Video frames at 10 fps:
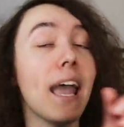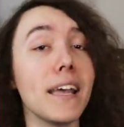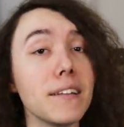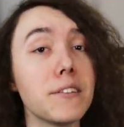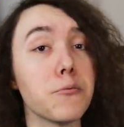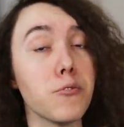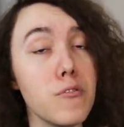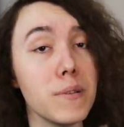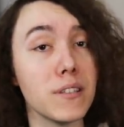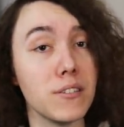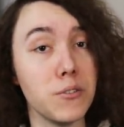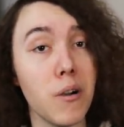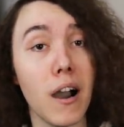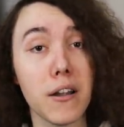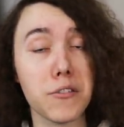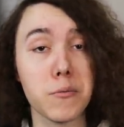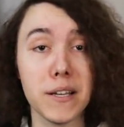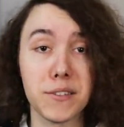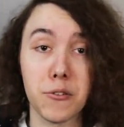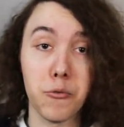and that the room isn't too hot,
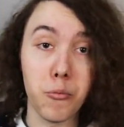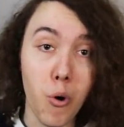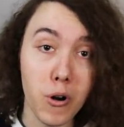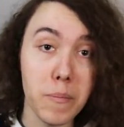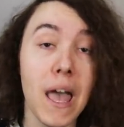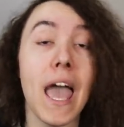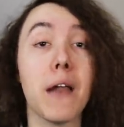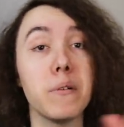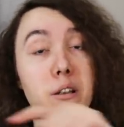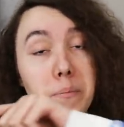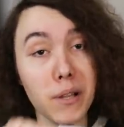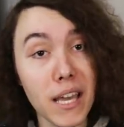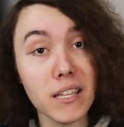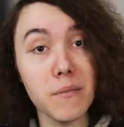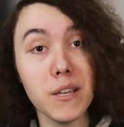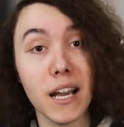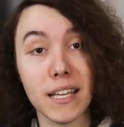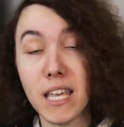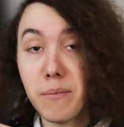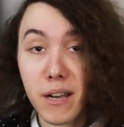otherwise they'll warp. And when you're playing them, you gotta
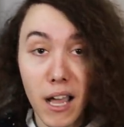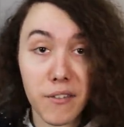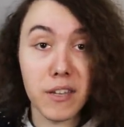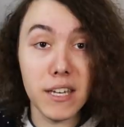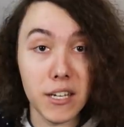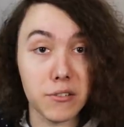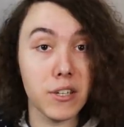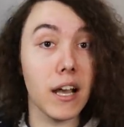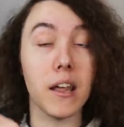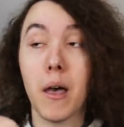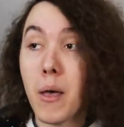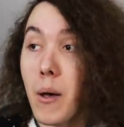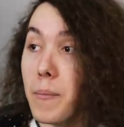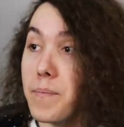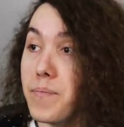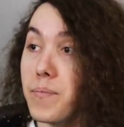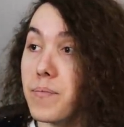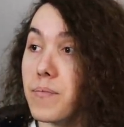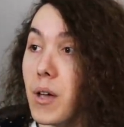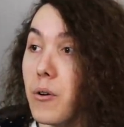keep an eye on the needle and you gotta
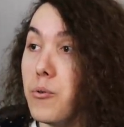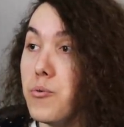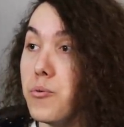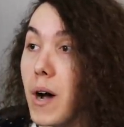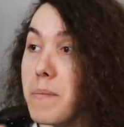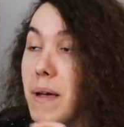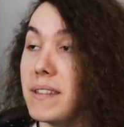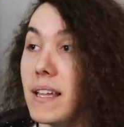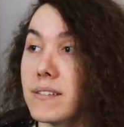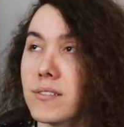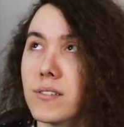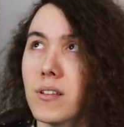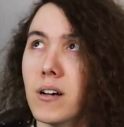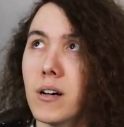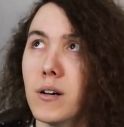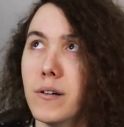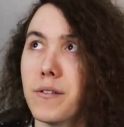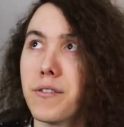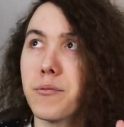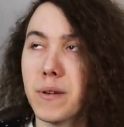Ooh, I bet that's the
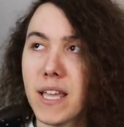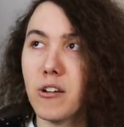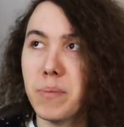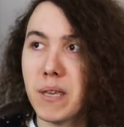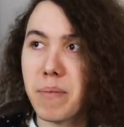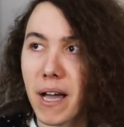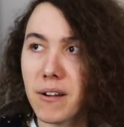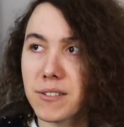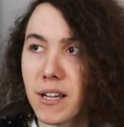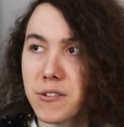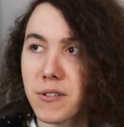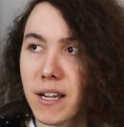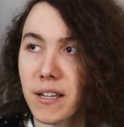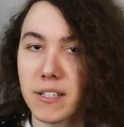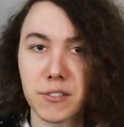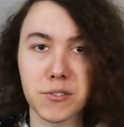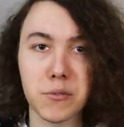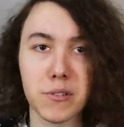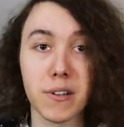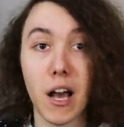3LP Pyre soundtrack I just
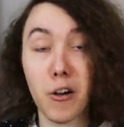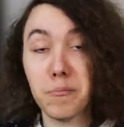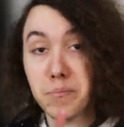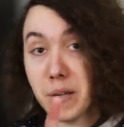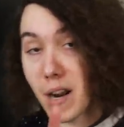ordered. I'll be